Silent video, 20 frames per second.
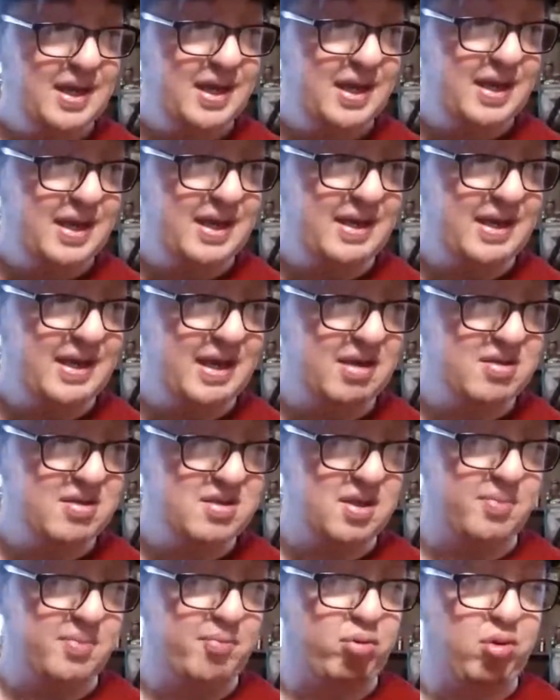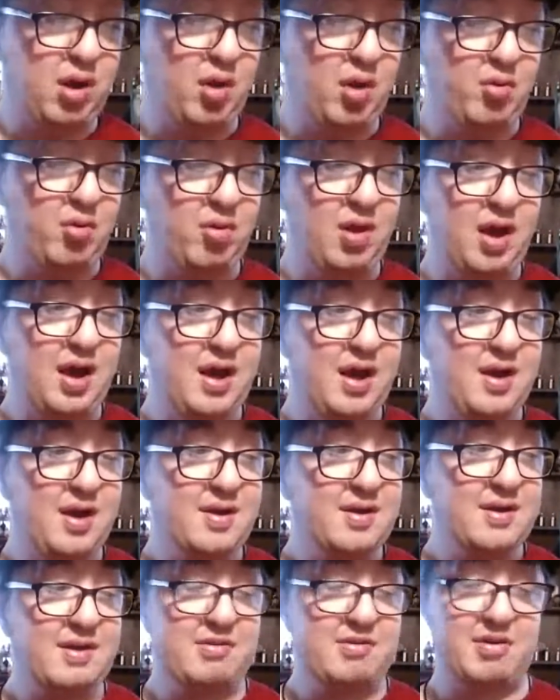And here's the prologue
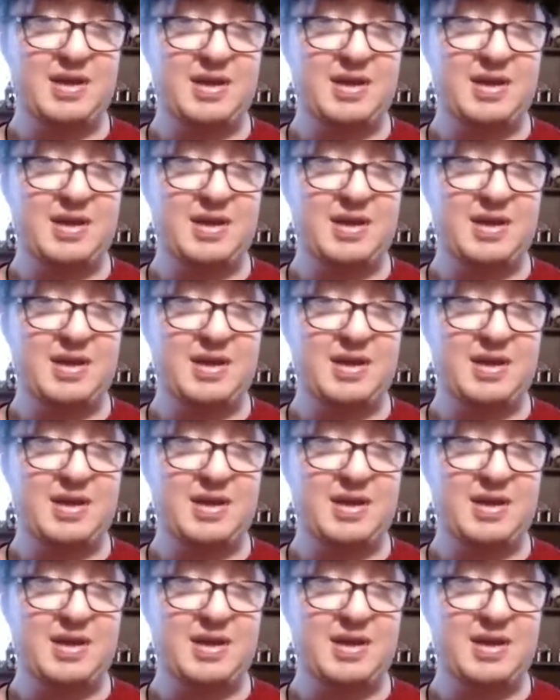and your